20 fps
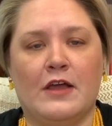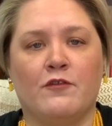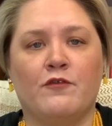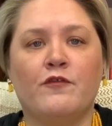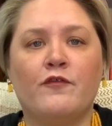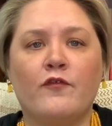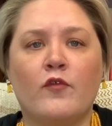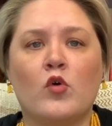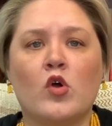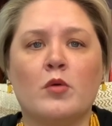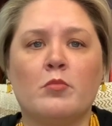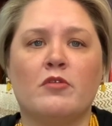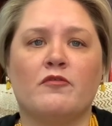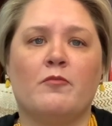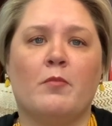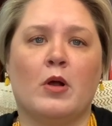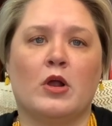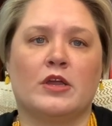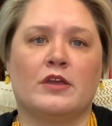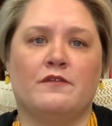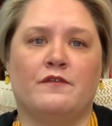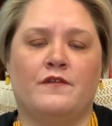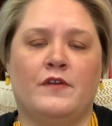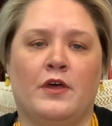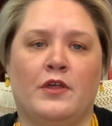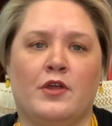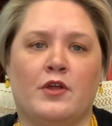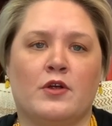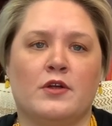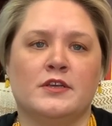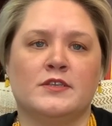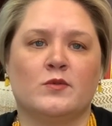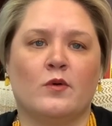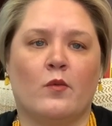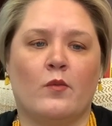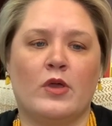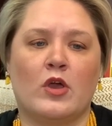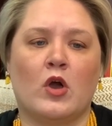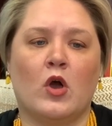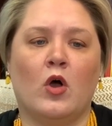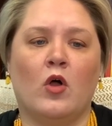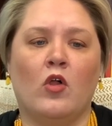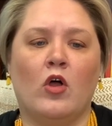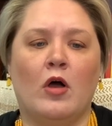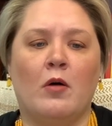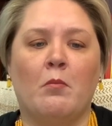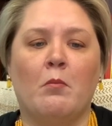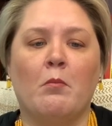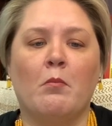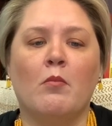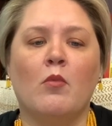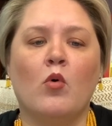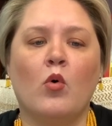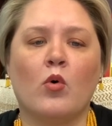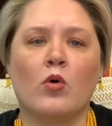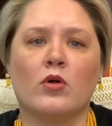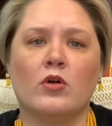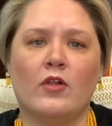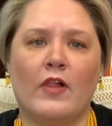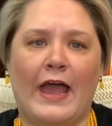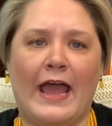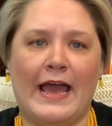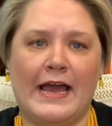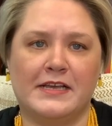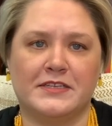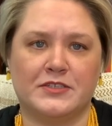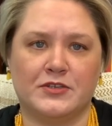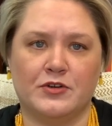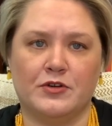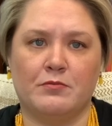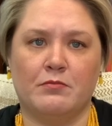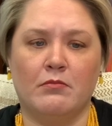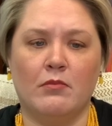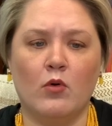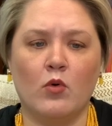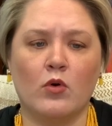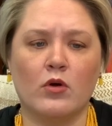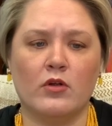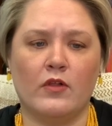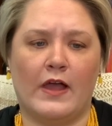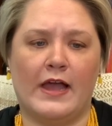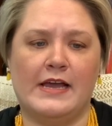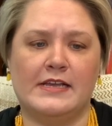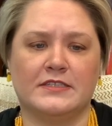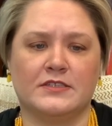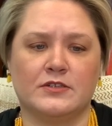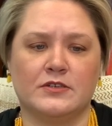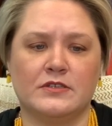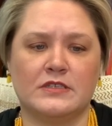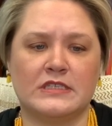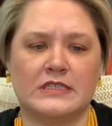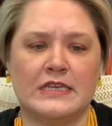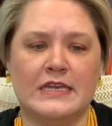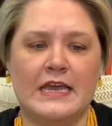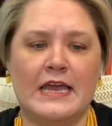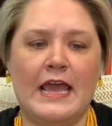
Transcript: a form of market failure, is what we call a moral hazard, moral hazards.